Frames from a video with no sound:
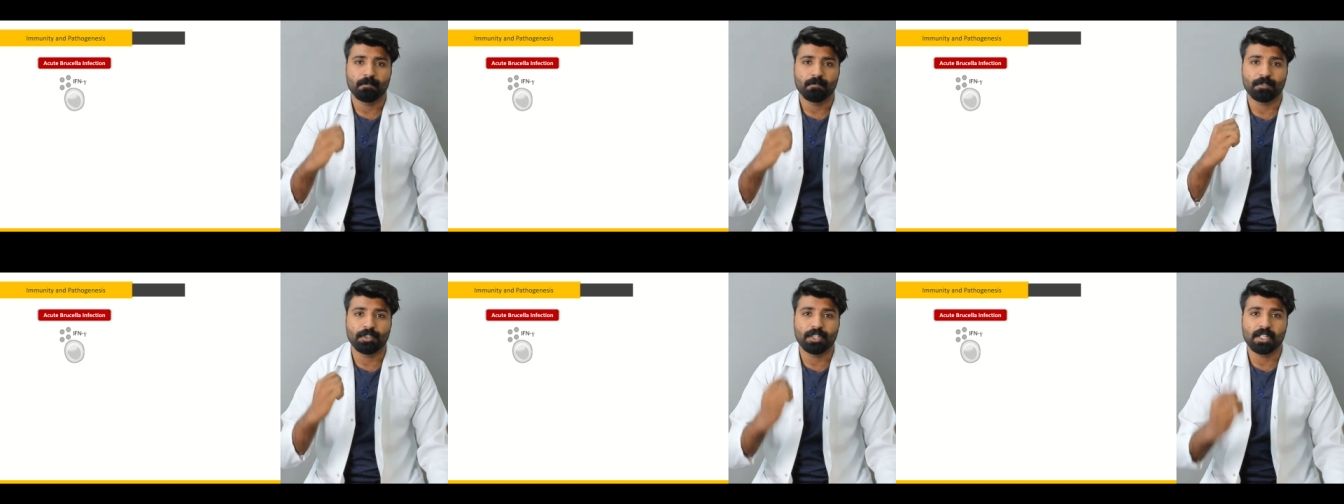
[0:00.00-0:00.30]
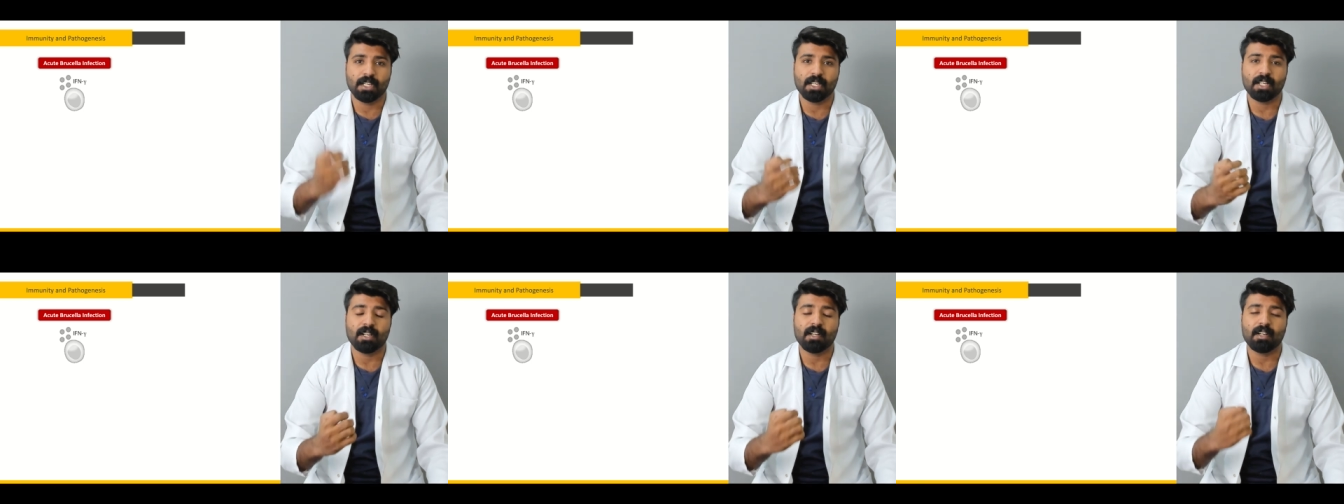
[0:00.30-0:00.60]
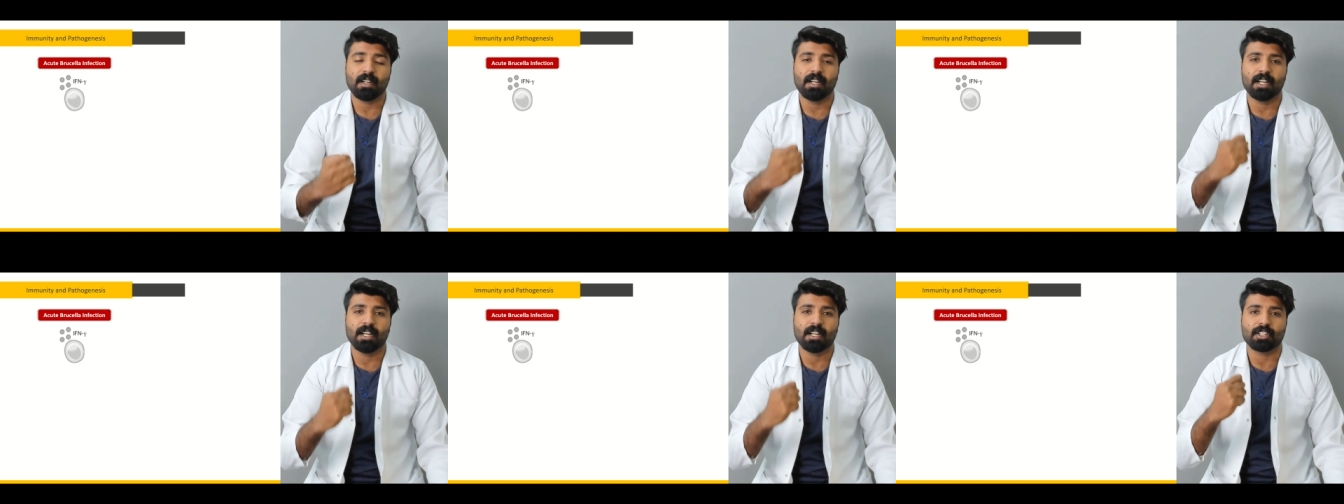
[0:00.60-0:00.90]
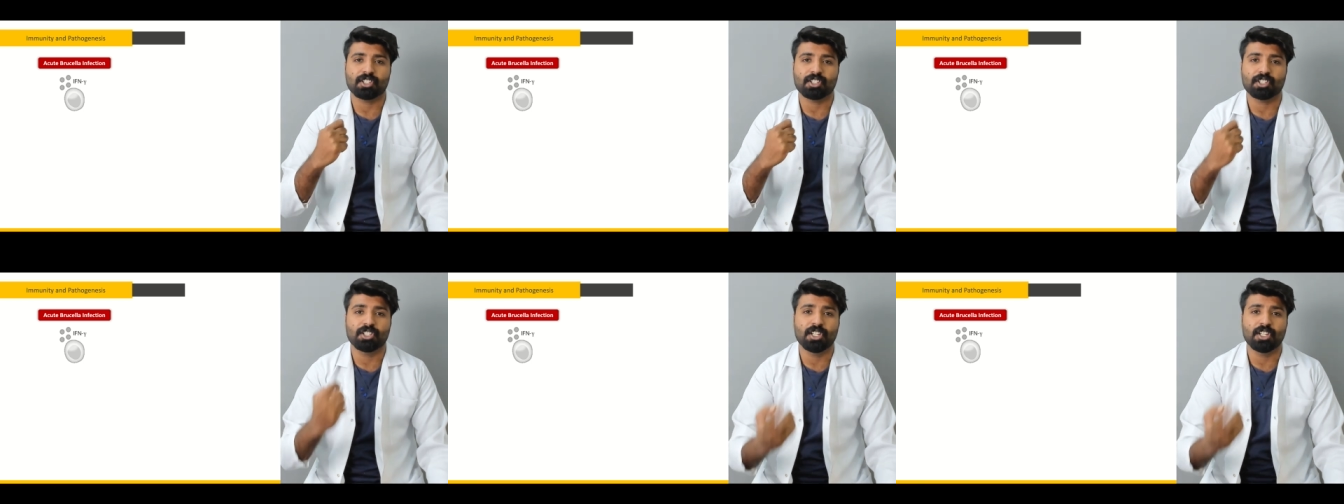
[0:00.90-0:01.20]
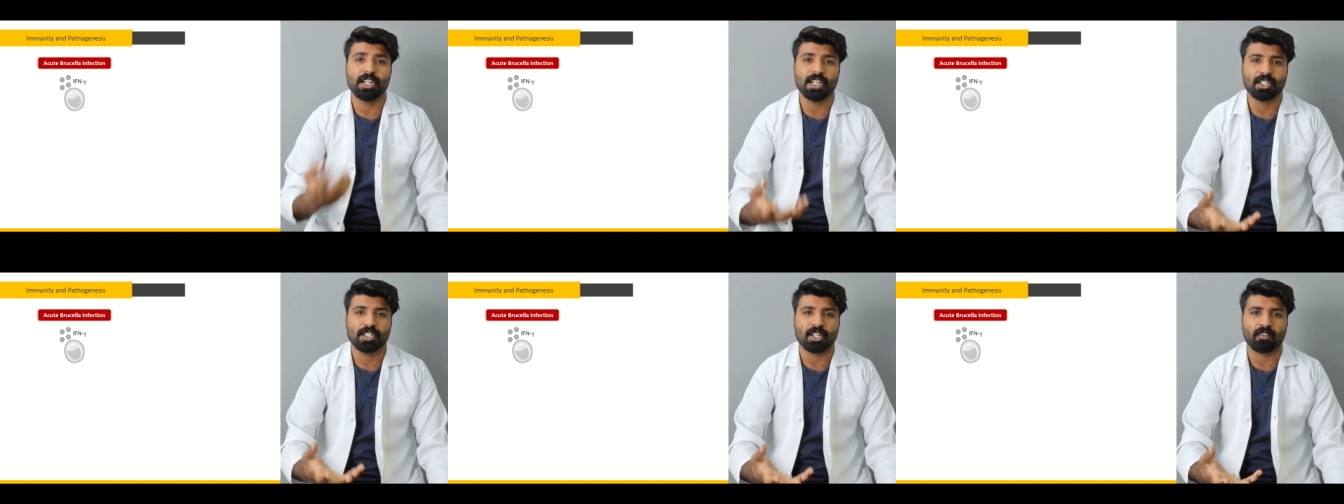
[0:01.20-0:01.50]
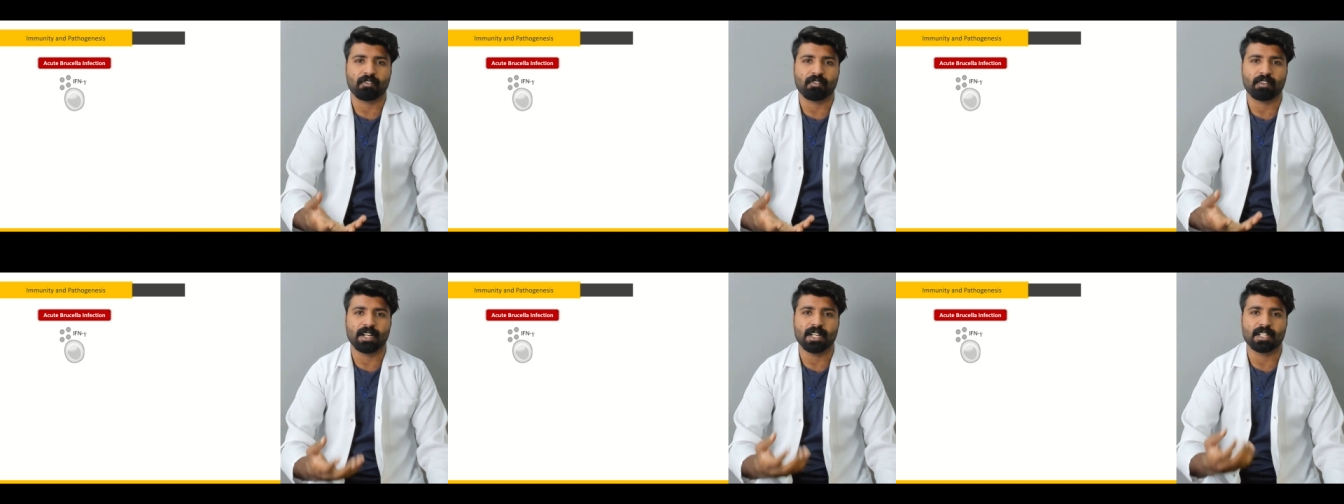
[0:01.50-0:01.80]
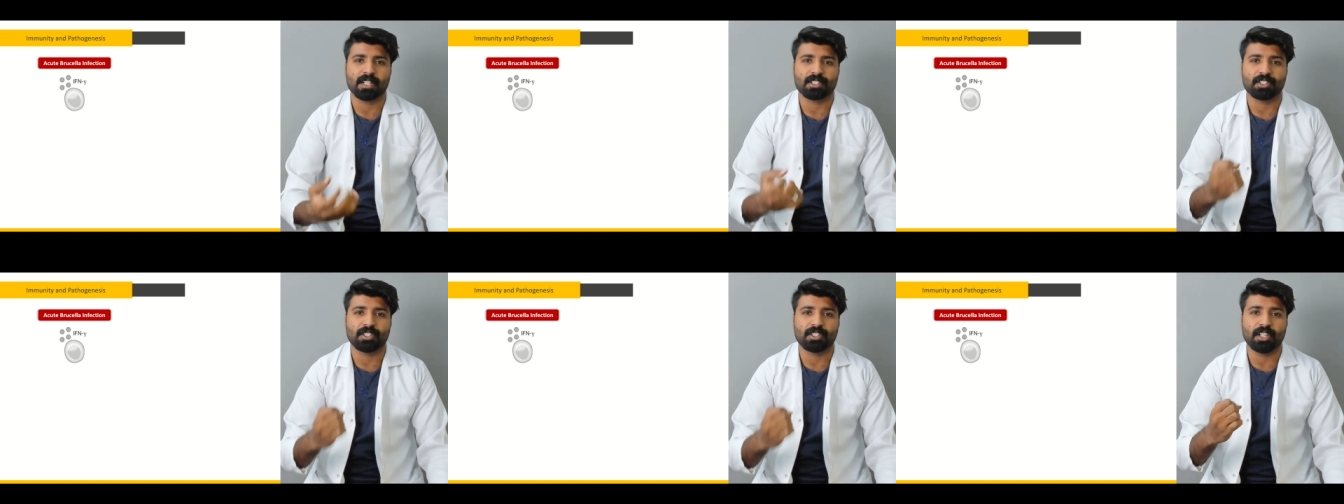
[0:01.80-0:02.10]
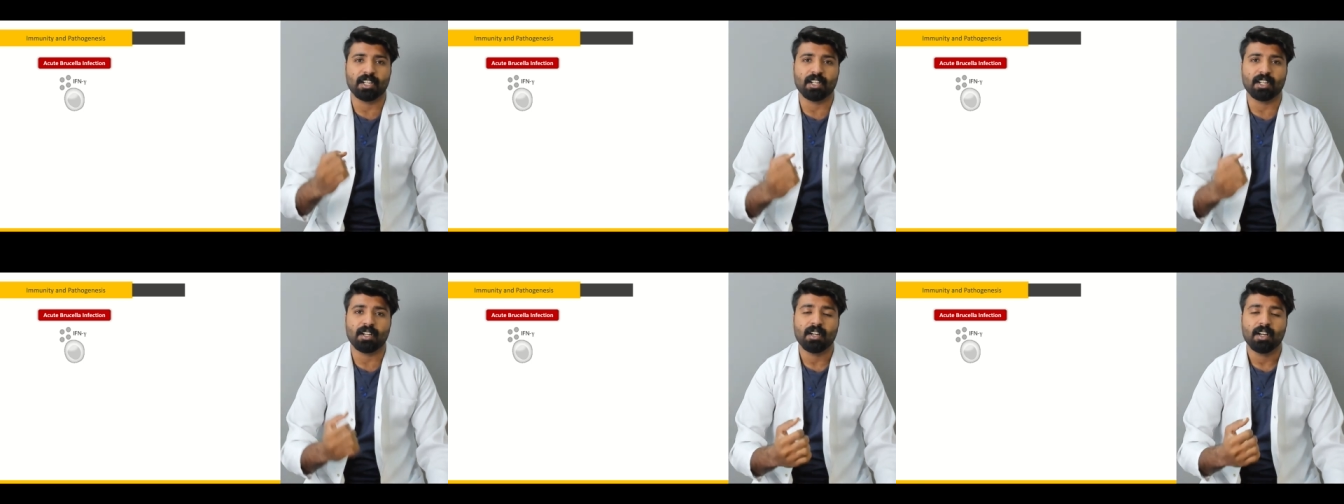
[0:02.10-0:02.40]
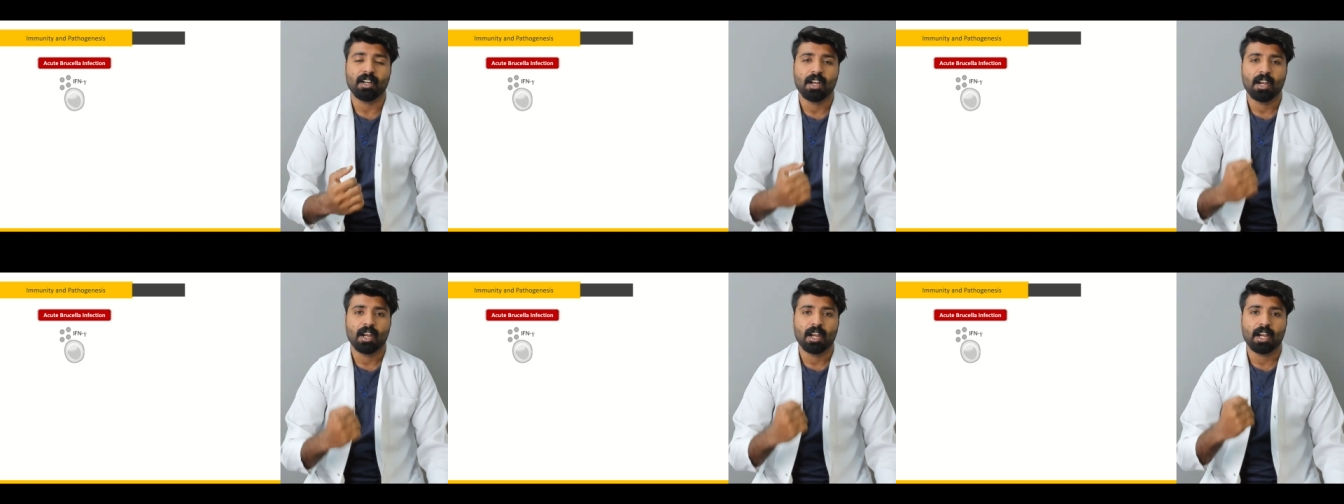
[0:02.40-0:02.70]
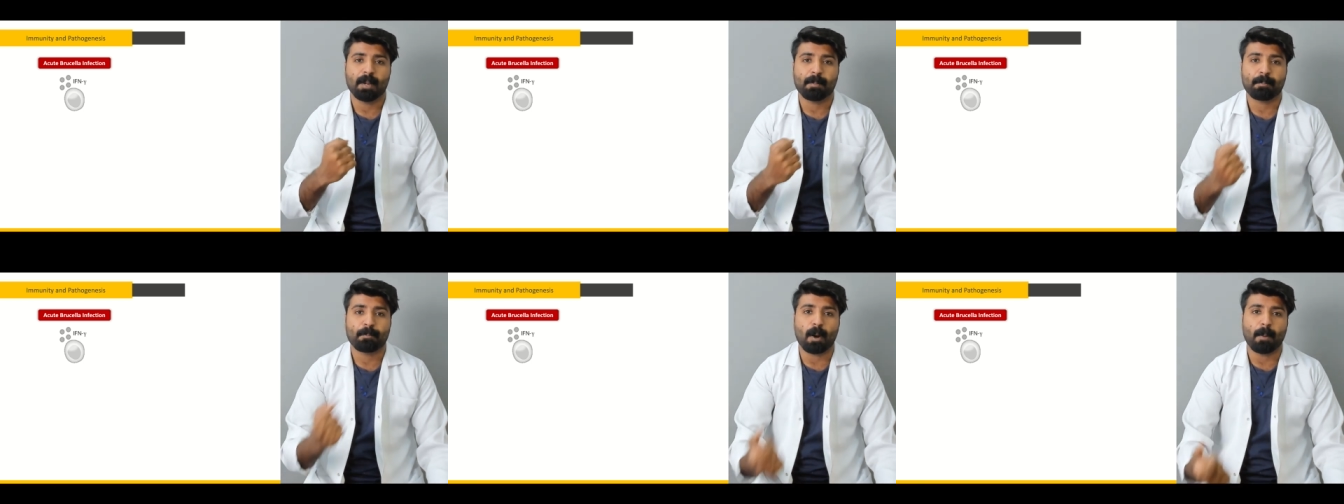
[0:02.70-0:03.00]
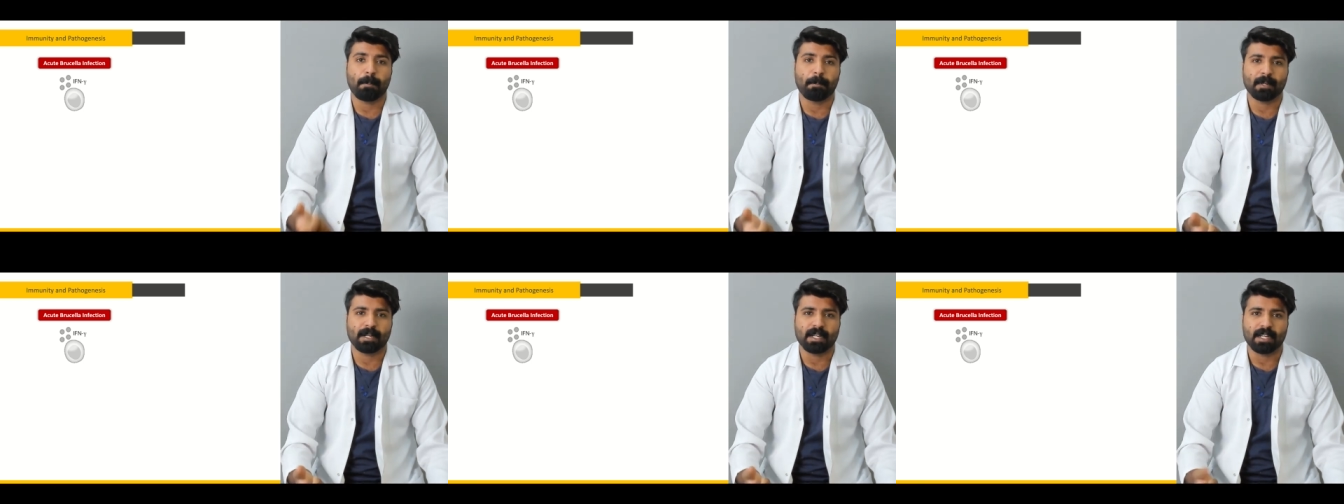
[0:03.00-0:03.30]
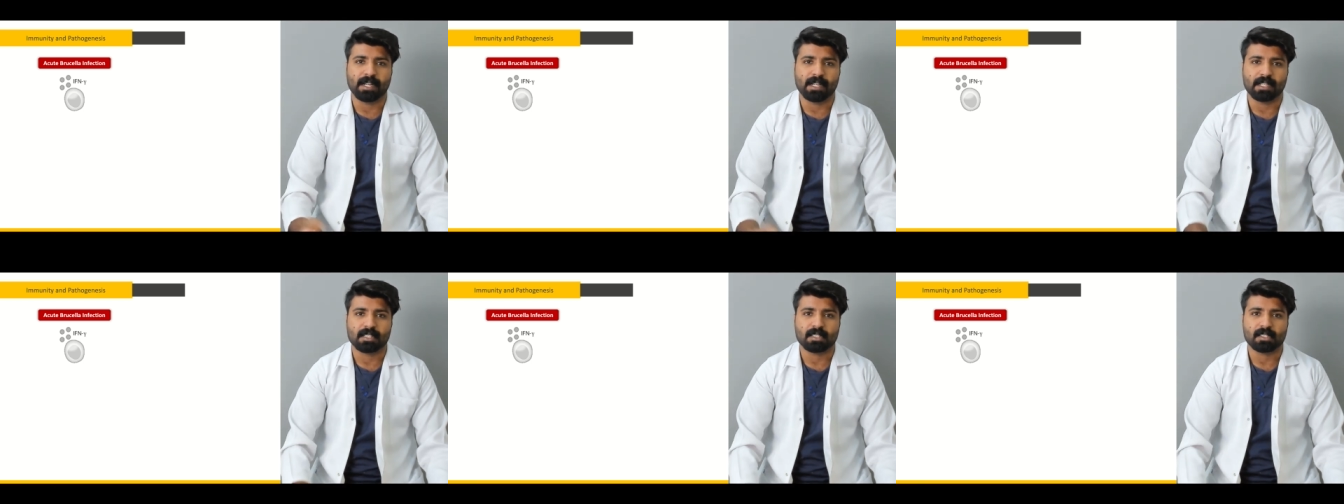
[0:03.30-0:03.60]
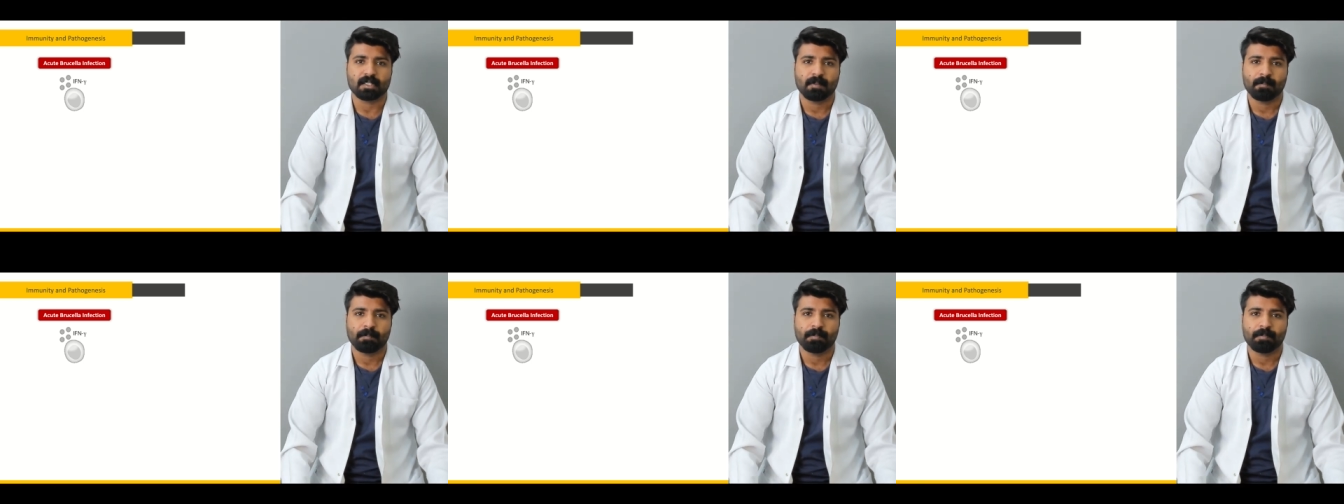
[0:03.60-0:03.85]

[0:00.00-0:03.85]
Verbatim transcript: there it regenerates, there it propagates,